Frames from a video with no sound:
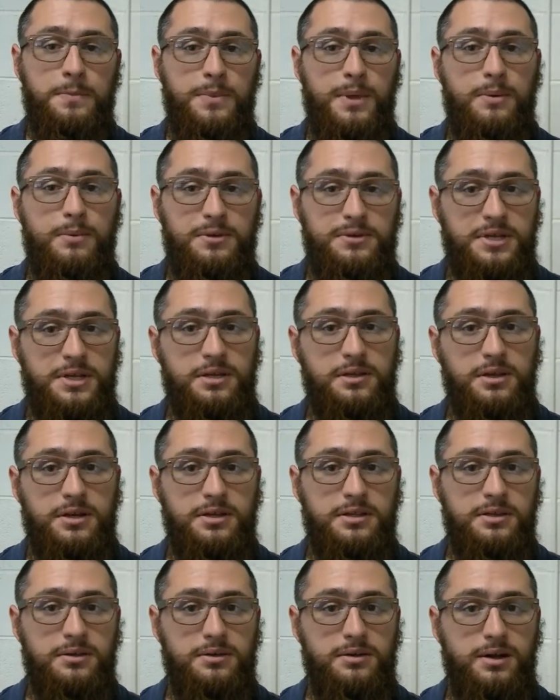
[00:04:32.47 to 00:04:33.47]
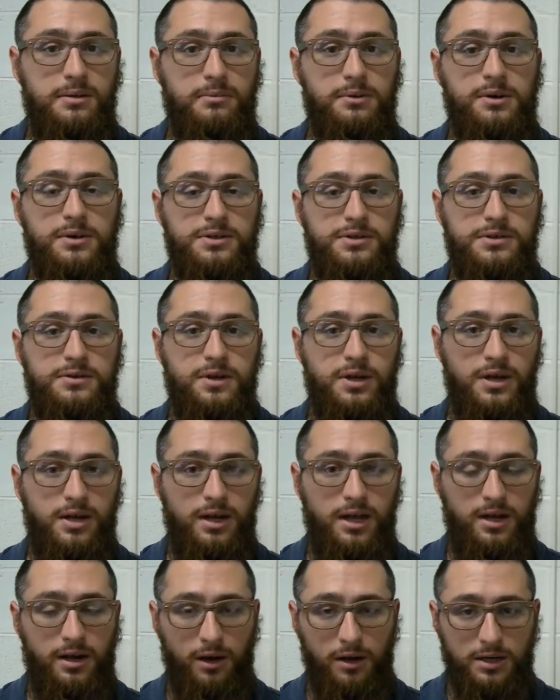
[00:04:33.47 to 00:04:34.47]
and we'll take a look at the numbers
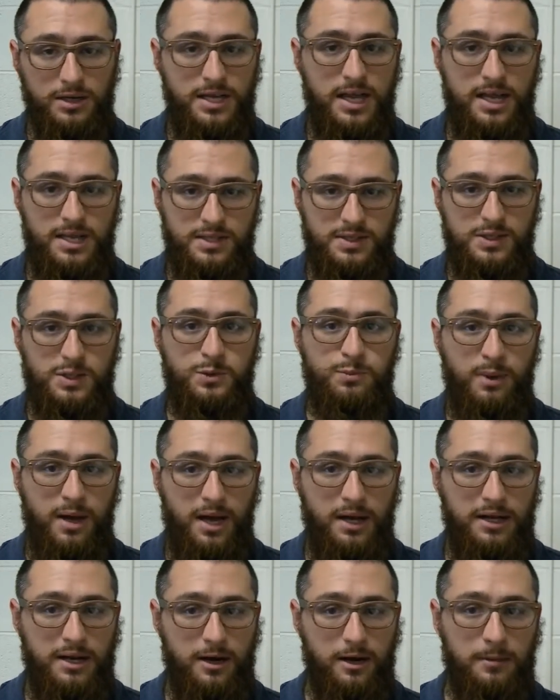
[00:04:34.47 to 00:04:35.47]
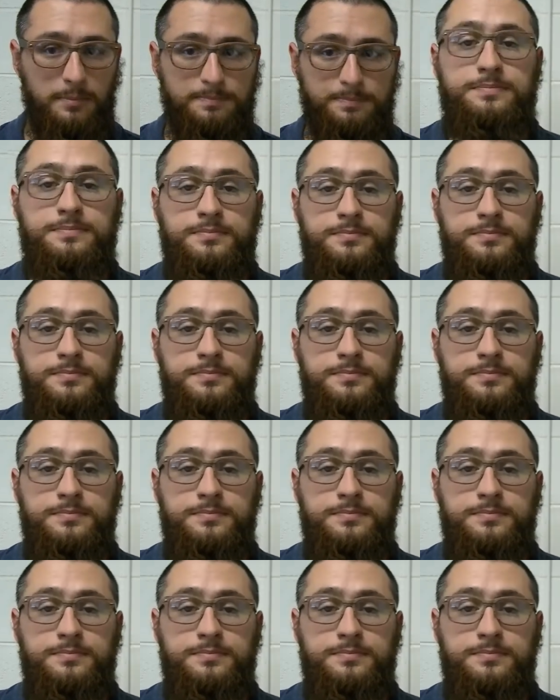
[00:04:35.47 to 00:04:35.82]
in our tens spot here.